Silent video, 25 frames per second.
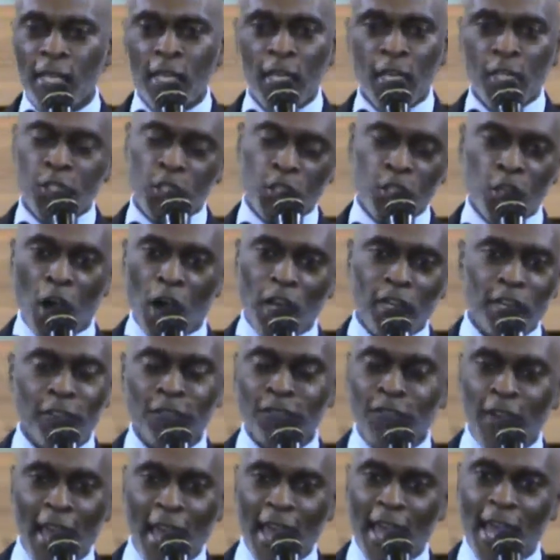to call a
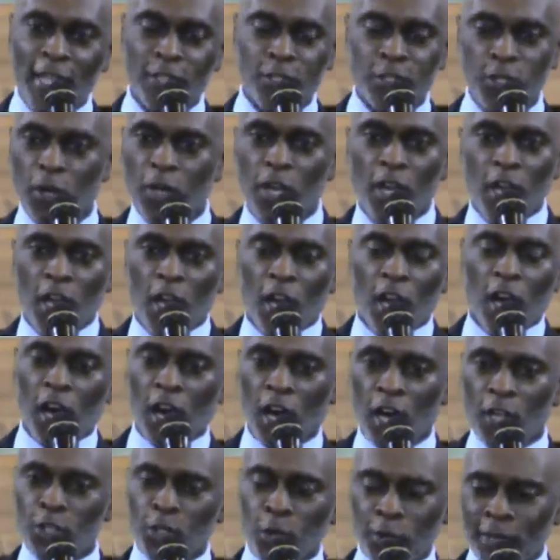fast, or
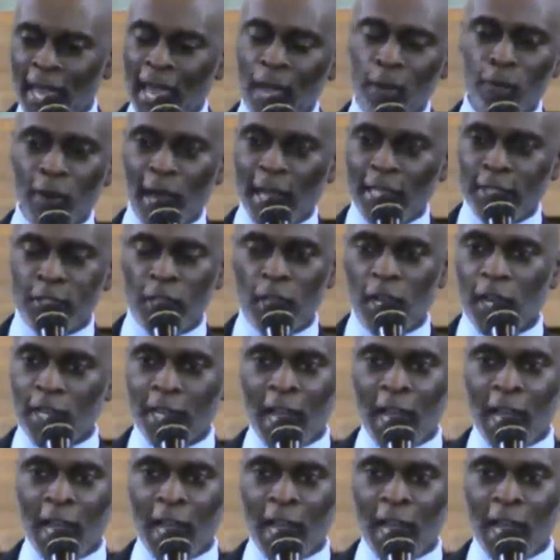uh, you can't wait to